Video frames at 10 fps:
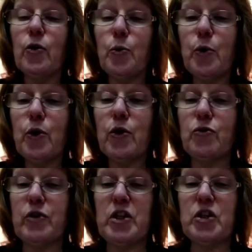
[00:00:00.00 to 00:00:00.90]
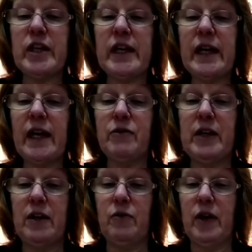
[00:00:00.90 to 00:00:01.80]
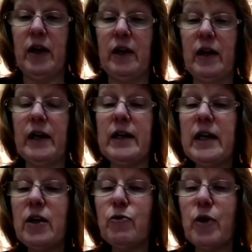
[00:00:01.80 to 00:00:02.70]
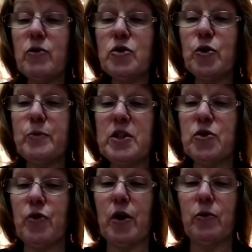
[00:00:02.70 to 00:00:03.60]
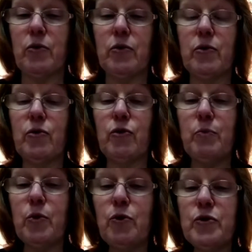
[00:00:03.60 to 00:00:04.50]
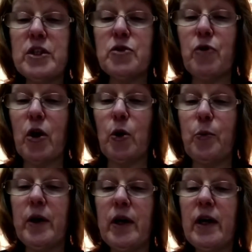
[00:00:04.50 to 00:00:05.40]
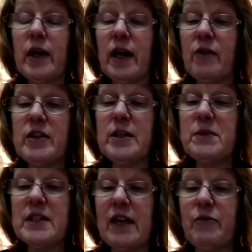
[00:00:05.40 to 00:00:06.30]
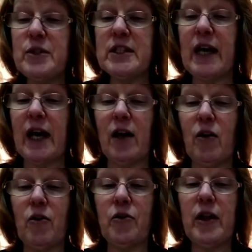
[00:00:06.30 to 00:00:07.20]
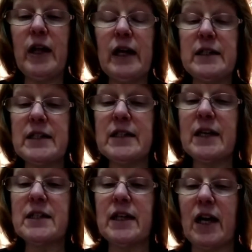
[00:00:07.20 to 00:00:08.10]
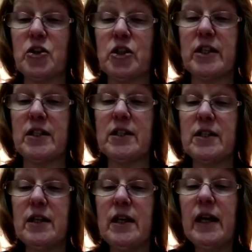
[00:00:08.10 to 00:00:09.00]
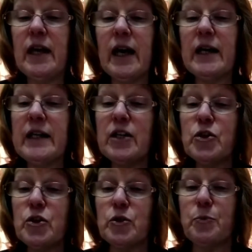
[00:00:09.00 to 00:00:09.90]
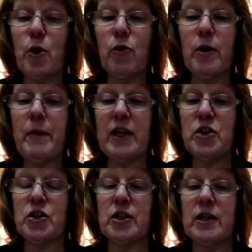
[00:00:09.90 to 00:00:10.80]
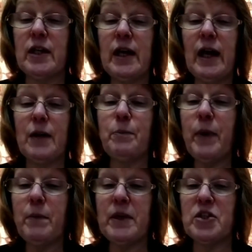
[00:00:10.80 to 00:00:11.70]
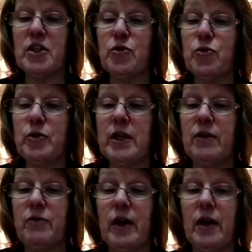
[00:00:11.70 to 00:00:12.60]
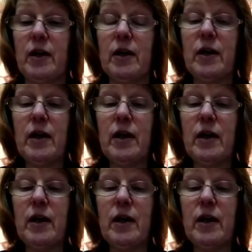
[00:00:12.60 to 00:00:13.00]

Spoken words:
The word reached the king of Nineveh, and he arose from his throne, removed his robe, covered himself with sackcloth and sat in ashes. And he issued a proclamation and published it through Nineveh: